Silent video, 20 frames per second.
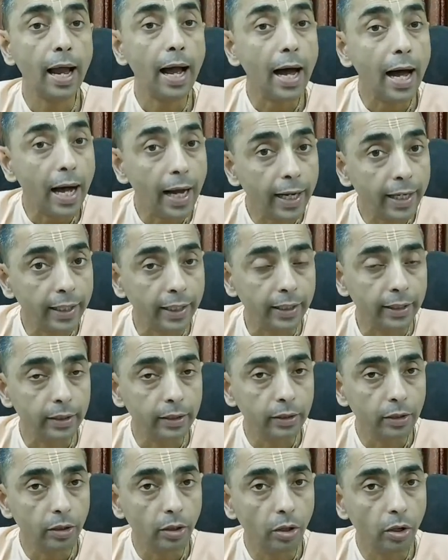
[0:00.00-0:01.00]
I
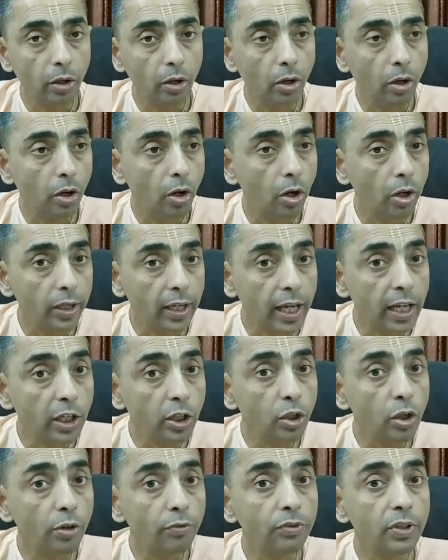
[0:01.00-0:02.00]
or
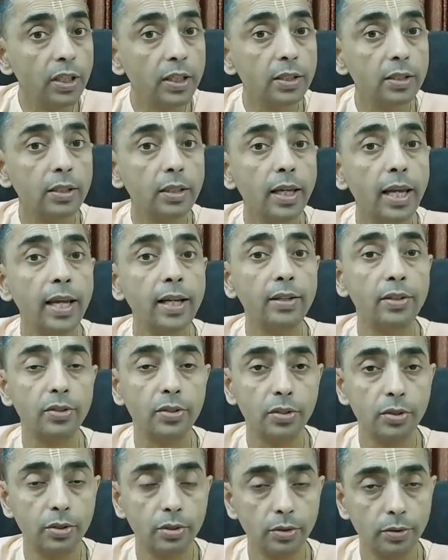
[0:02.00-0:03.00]
any of these
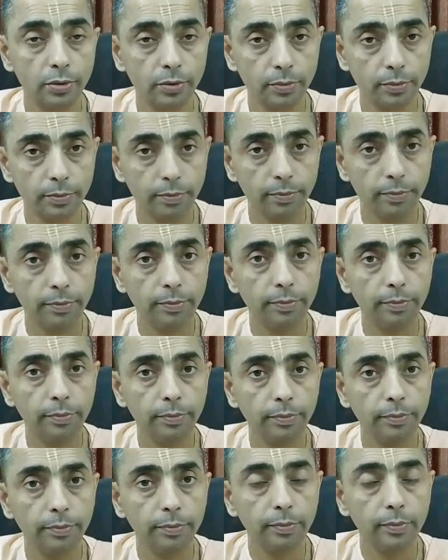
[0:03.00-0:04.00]
kings.
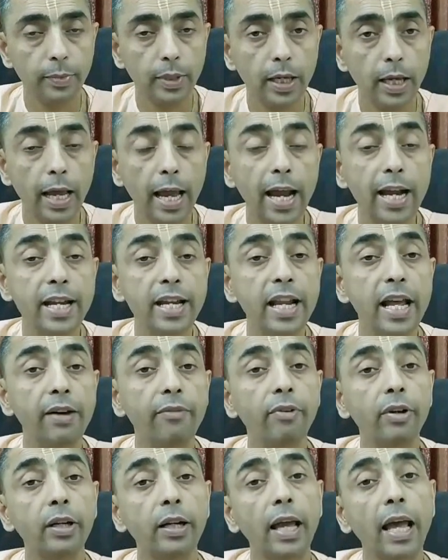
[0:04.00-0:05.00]
And
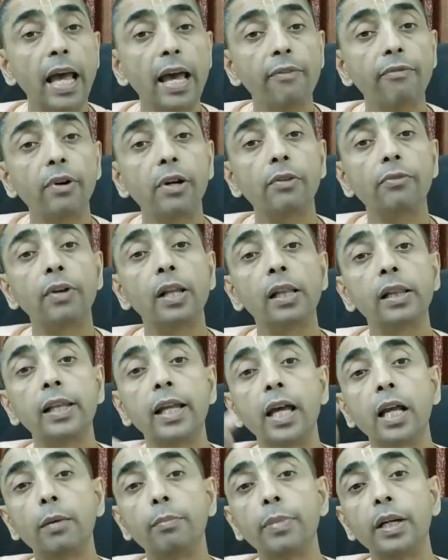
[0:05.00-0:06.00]
never ever will
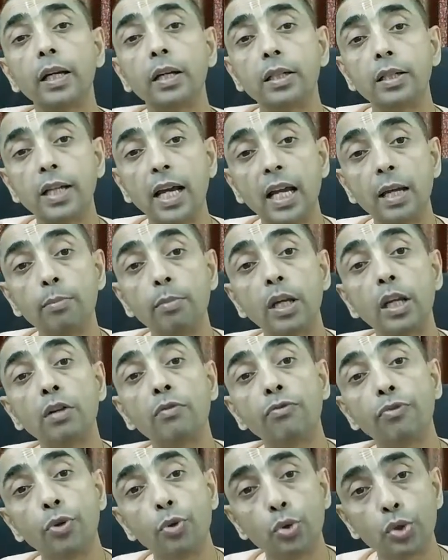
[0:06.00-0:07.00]
there be a time in
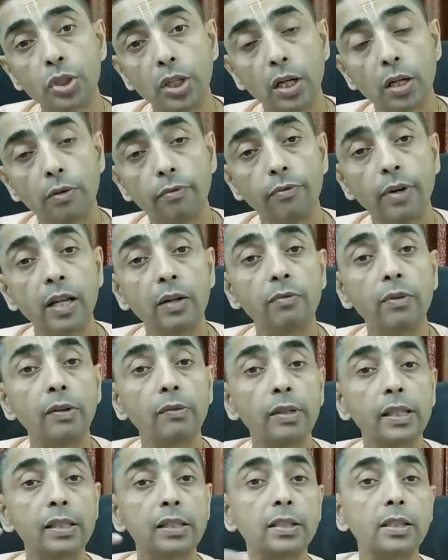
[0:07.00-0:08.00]
future when we
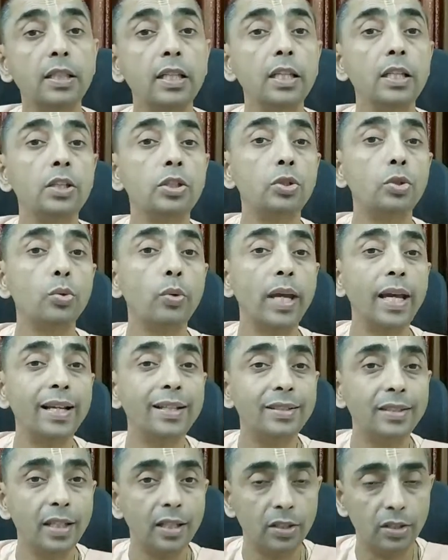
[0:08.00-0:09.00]
will cease to
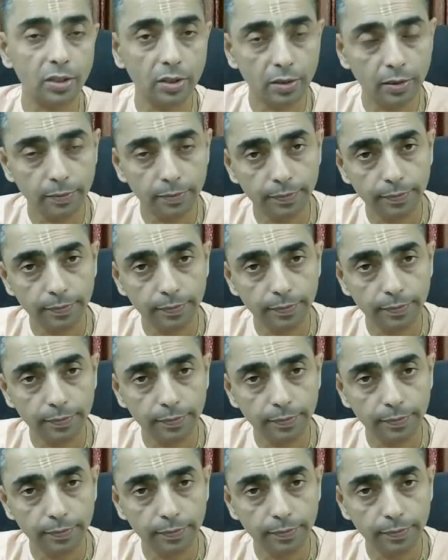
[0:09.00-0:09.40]
exist.